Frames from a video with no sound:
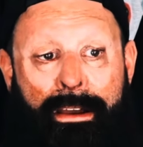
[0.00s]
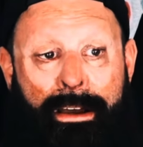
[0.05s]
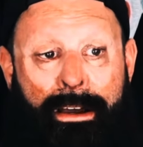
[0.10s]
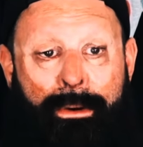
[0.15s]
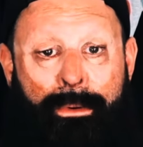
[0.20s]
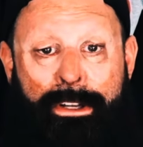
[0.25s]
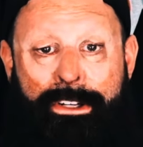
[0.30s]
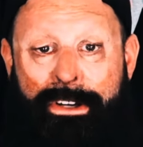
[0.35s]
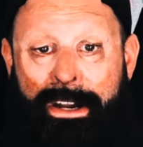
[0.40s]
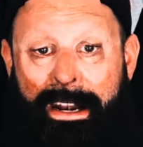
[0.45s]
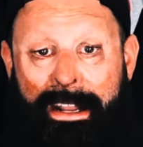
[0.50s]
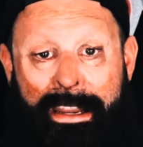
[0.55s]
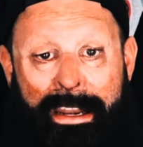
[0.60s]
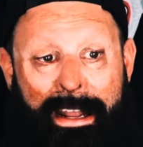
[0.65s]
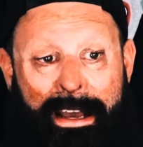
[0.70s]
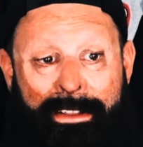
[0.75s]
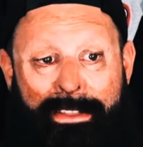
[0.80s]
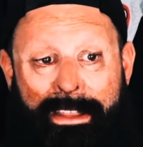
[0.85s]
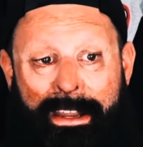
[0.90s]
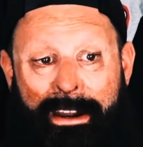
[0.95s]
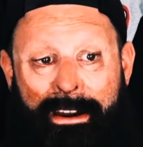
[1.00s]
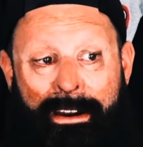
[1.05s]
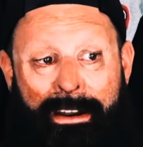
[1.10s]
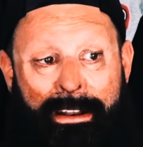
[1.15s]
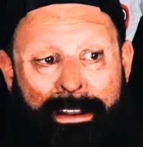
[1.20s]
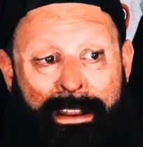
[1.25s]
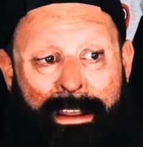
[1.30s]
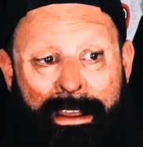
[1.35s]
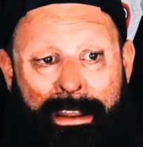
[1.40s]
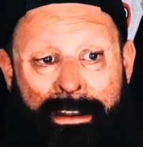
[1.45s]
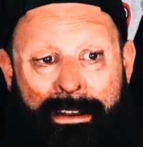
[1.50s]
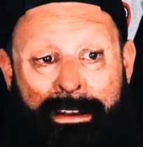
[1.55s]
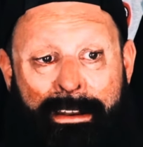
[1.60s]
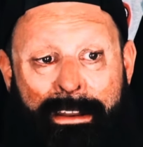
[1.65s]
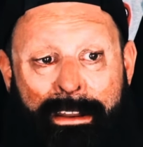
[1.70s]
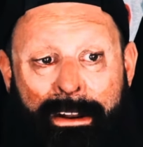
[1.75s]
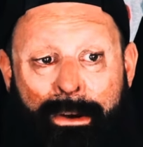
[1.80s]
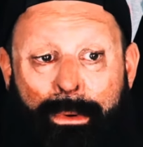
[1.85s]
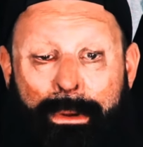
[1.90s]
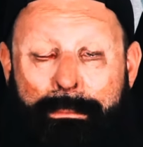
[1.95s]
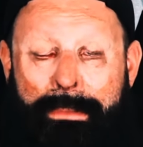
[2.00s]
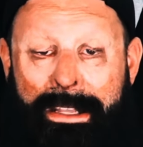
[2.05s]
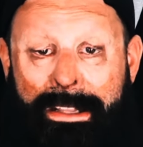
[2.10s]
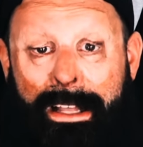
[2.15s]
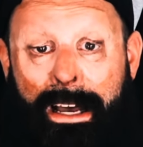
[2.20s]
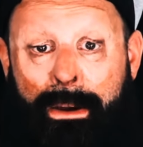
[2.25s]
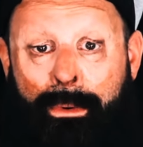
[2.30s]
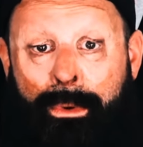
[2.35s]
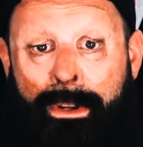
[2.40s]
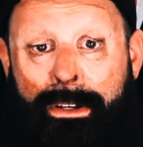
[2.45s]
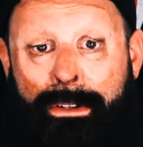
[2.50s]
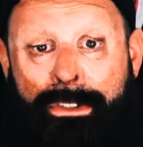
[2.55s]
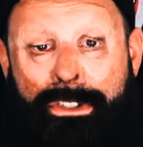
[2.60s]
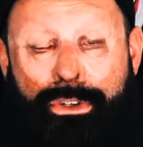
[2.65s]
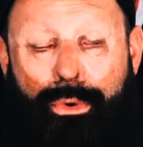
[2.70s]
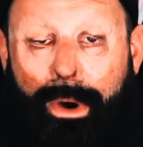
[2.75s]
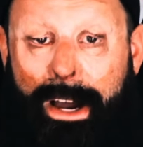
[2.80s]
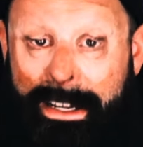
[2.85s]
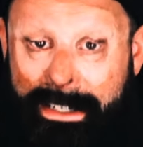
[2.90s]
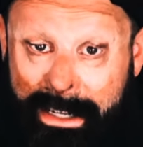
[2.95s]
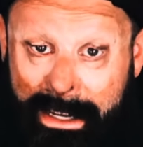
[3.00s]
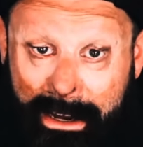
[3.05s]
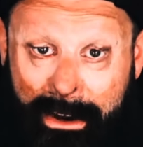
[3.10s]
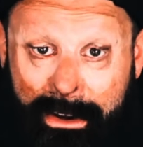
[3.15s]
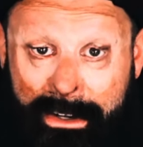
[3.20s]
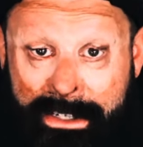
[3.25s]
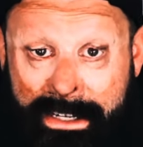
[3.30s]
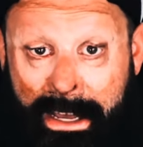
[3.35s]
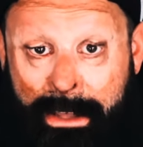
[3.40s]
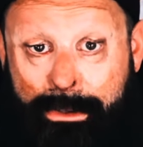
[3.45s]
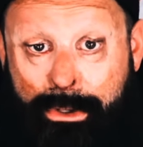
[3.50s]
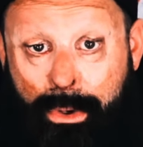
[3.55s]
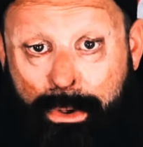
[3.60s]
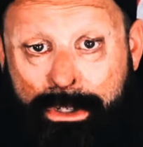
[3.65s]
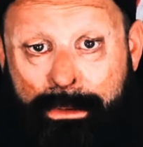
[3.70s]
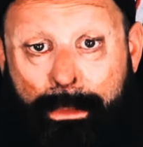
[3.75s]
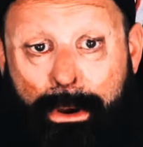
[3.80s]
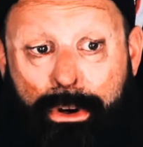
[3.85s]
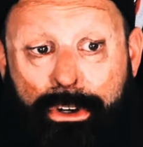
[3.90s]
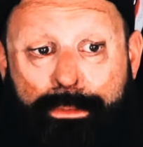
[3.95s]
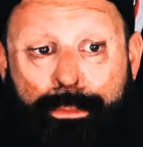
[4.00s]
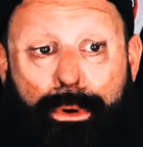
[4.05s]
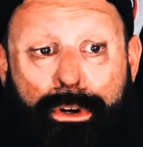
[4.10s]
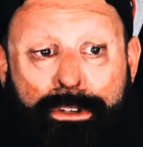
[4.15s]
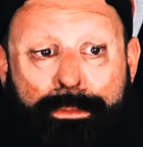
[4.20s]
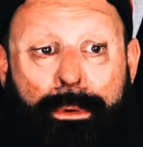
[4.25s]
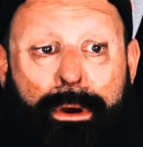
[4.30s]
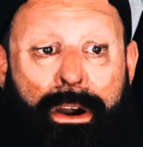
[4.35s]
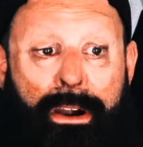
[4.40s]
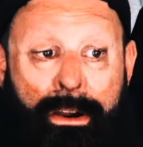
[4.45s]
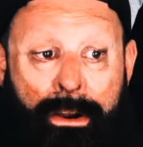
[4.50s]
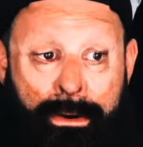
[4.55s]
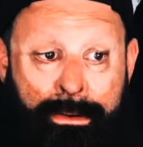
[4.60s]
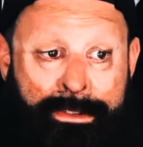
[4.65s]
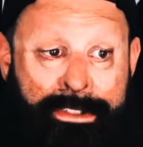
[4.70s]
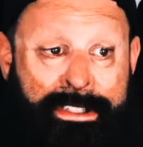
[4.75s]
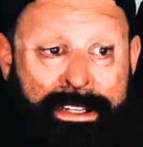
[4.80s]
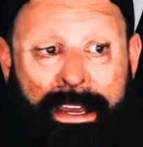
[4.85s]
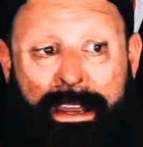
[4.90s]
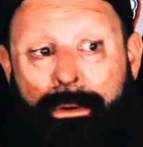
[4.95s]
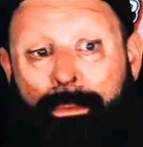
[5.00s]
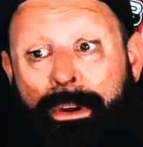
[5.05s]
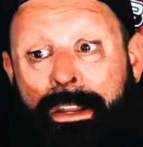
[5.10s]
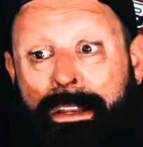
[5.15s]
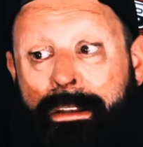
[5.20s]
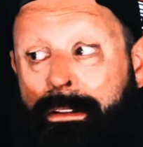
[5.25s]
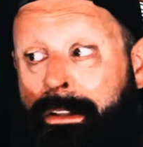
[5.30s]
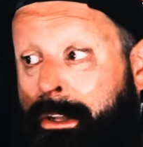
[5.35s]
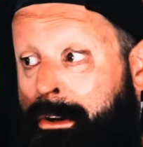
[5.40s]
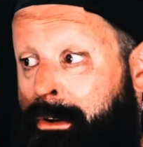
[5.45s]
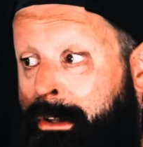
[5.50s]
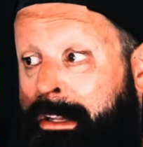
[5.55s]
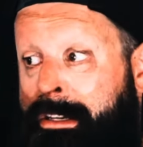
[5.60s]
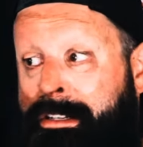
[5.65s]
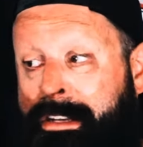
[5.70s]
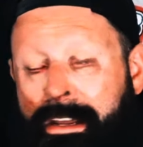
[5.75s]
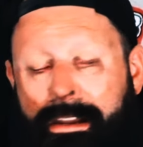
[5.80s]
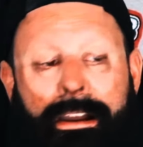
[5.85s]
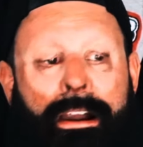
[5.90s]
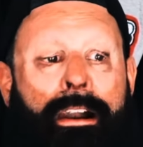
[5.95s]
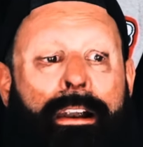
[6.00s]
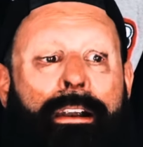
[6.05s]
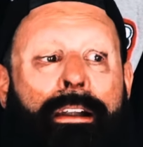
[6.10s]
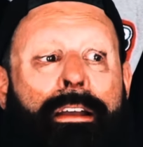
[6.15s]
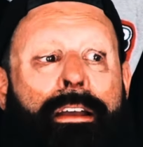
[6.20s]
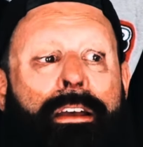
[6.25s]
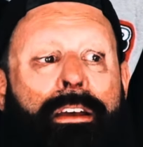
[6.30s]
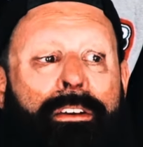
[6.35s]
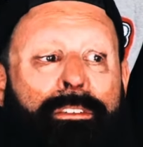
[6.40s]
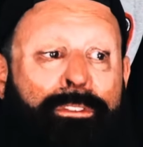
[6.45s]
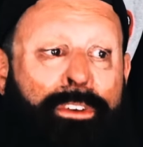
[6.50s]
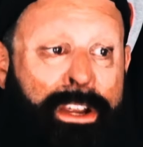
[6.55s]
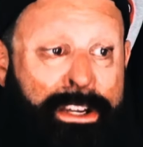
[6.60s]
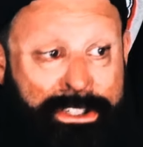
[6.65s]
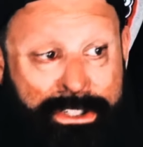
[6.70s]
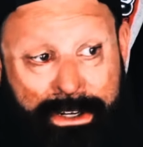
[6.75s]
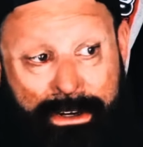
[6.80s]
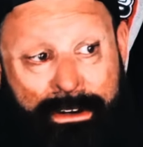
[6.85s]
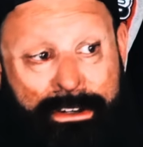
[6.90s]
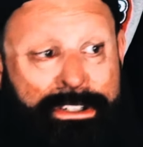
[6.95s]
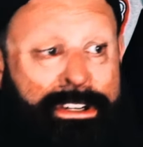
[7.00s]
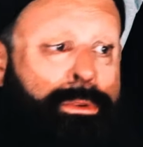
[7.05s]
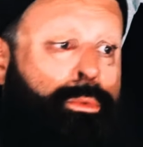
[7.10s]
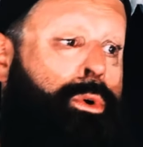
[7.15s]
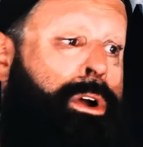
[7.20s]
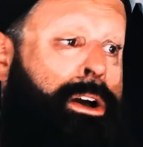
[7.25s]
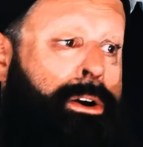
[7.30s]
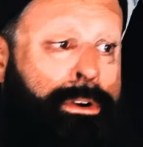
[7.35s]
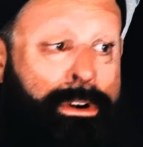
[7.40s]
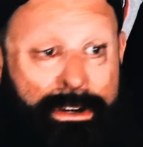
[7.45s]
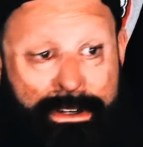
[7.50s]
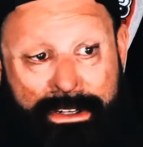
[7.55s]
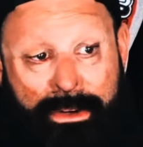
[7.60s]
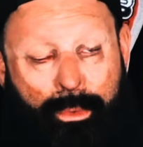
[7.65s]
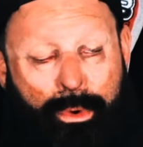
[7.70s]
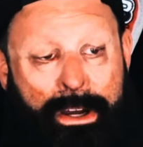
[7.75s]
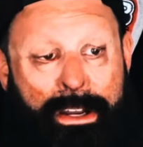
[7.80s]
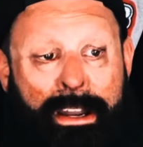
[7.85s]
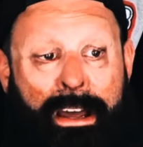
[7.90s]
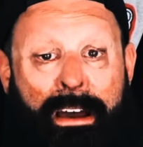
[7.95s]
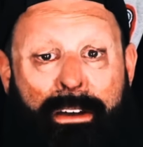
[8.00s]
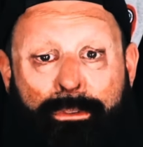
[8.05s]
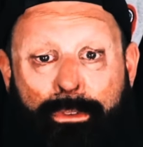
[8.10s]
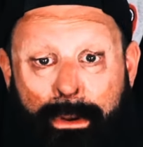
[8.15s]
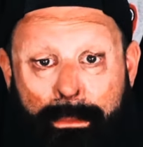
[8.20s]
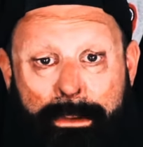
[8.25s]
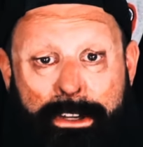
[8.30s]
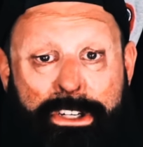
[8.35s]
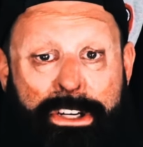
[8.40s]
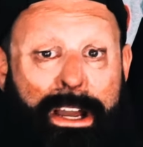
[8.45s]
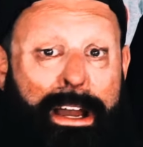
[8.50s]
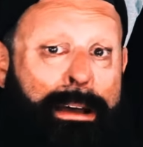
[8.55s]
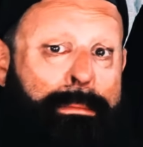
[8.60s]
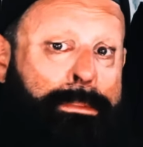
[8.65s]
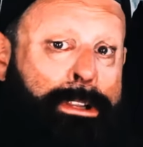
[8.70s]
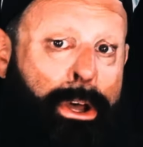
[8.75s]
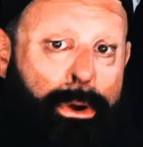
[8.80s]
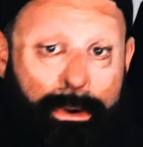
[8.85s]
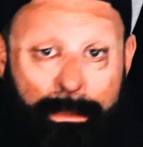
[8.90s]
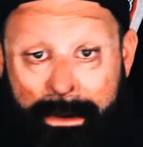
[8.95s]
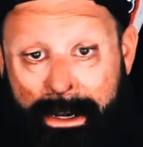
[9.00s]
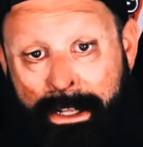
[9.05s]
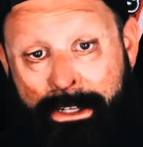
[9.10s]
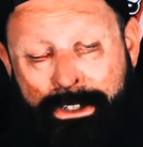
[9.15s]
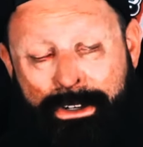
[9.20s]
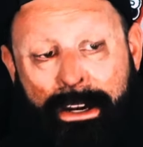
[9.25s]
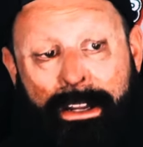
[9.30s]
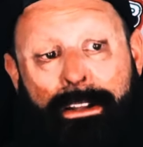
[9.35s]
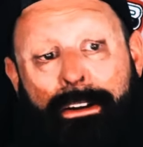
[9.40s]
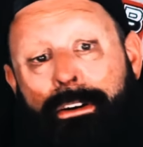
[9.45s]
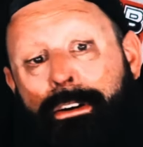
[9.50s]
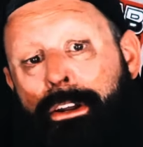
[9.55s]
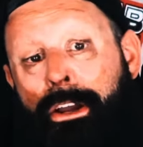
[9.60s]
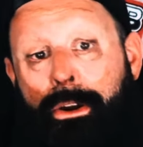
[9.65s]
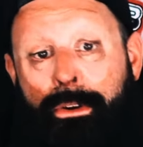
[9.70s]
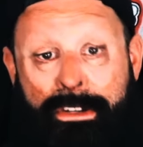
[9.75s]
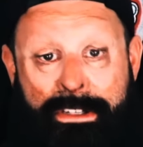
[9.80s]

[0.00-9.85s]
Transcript: We try to get out there and we beadlock wheels twice a year at South Georgia Motorsports Park on site. We literally take our fixtures and welders and whatnot from the shop, load them in a trailer, go to